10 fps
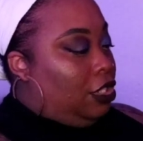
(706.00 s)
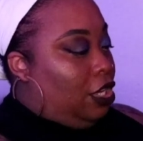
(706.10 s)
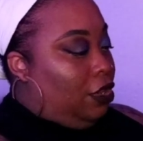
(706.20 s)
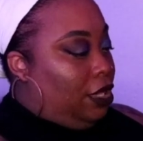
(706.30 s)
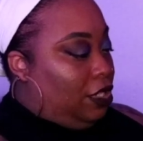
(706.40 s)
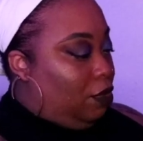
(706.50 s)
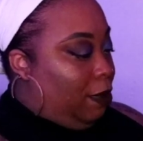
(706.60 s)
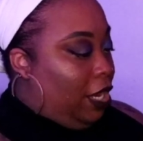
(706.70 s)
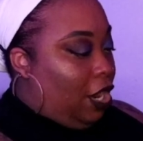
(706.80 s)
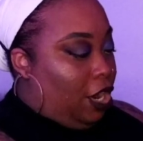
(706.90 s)
So this
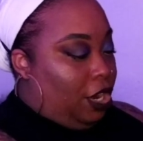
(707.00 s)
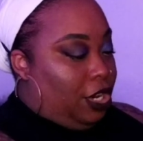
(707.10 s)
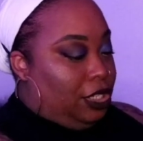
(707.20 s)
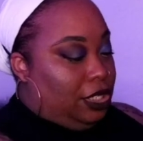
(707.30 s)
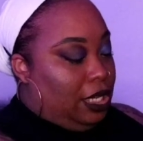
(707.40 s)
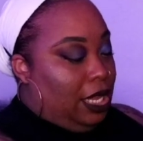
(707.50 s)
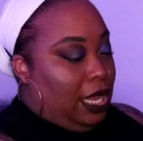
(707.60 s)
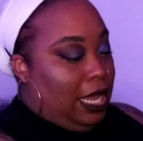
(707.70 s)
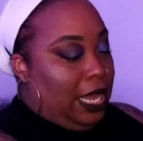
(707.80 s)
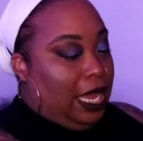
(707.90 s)
will be hers.
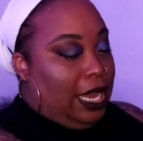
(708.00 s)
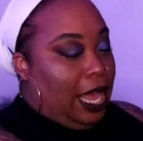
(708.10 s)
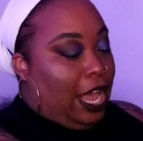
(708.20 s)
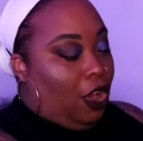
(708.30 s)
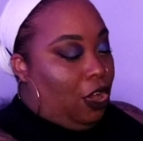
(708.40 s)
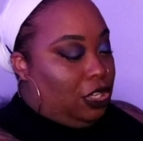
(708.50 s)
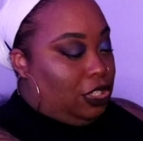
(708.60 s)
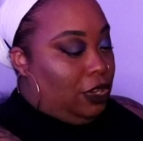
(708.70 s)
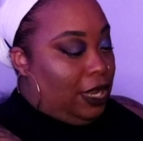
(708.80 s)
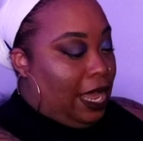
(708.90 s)
And I
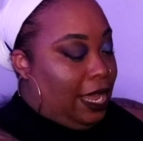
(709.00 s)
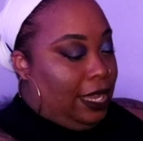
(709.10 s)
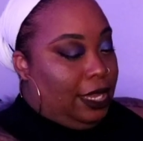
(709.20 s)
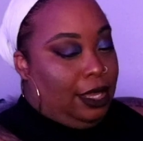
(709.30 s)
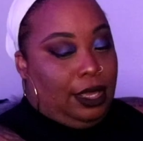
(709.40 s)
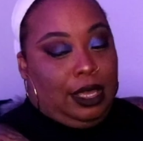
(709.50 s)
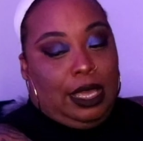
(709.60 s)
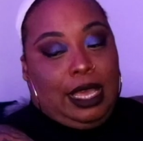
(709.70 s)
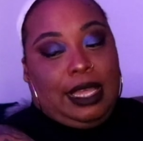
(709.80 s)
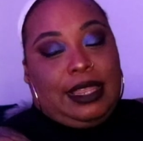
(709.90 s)
also like...
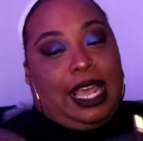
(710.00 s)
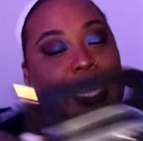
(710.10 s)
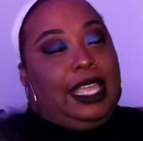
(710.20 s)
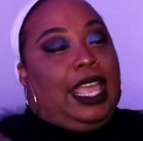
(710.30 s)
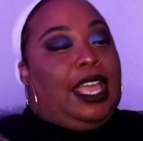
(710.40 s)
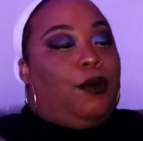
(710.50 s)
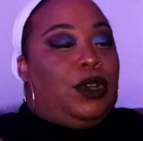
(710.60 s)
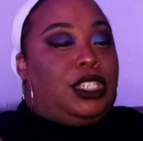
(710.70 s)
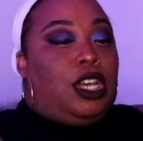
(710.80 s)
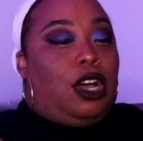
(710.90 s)
that it came
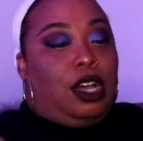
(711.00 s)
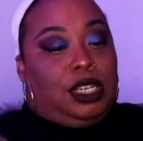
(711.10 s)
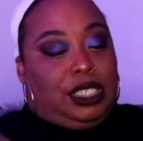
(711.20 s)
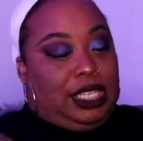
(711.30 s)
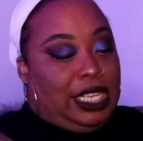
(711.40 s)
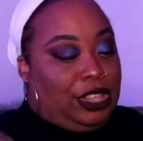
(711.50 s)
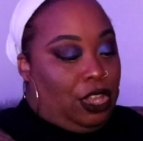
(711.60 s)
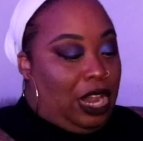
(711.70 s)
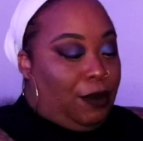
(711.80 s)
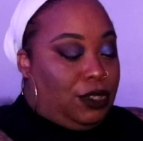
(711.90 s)
with tongs because I
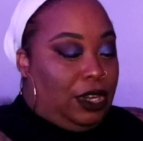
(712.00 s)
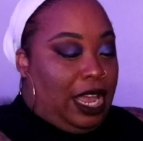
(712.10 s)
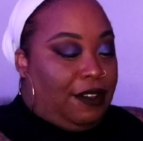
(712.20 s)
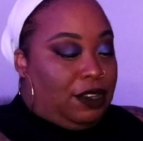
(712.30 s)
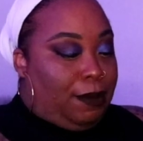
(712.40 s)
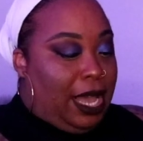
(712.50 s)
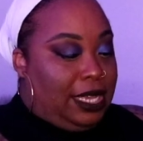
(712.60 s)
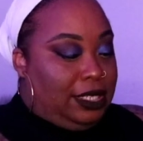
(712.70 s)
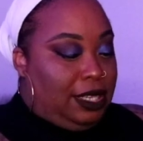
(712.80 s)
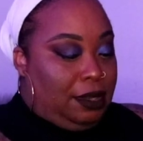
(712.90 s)
thought I was going to have to
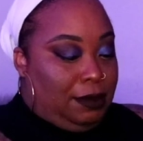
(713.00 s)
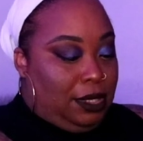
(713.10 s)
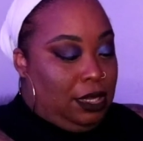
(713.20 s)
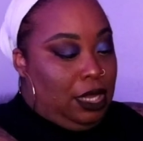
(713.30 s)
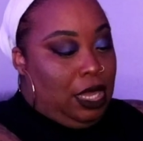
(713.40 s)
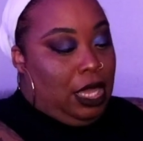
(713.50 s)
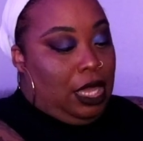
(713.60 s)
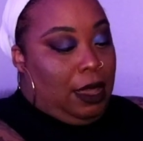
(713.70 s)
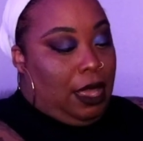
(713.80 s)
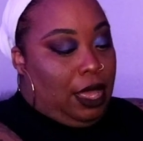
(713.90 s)
buy some.
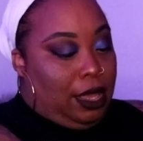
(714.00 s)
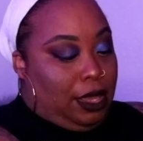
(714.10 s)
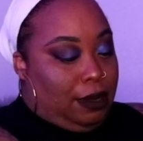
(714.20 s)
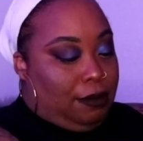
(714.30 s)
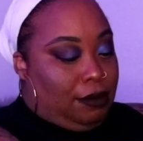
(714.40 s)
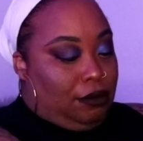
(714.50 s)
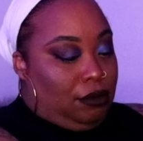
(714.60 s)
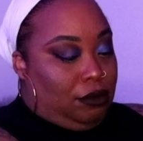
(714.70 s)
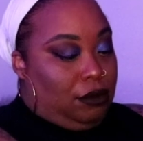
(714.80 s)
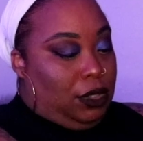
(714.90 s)
Um,
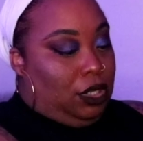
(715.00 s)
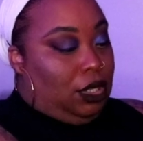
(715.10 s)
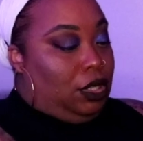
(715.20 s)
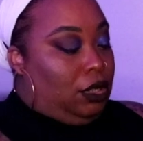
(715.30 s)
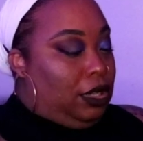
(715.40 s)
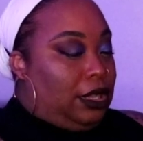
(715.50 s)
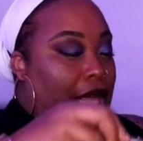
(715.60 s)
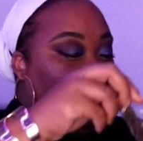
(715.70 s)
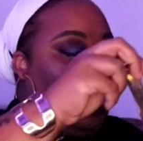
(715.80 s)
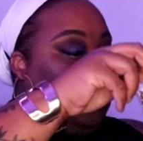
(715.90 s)

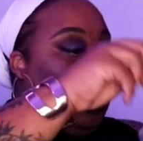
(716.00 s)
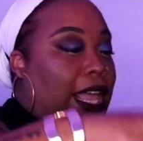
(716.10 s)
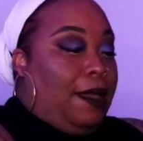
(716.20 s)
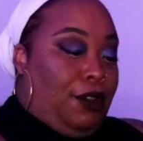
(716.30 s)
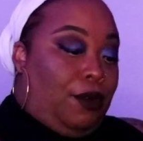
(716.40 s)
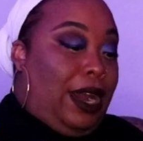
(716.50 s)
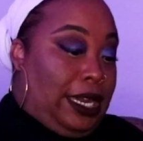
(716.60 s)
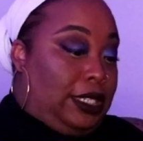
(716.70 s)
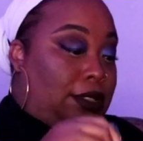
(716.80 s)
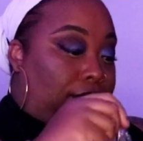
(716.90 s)
they, they, they came
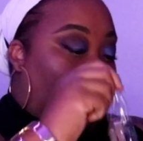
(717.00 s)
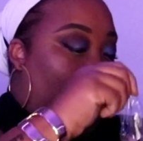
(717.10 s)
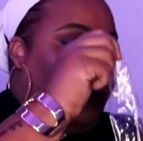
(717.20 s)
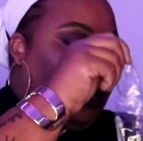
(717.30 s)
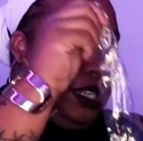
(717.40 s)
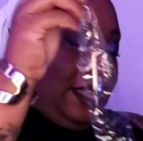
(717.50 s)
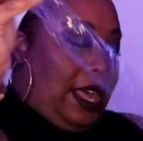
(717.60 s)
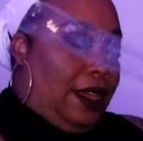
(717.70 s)
correct. I will say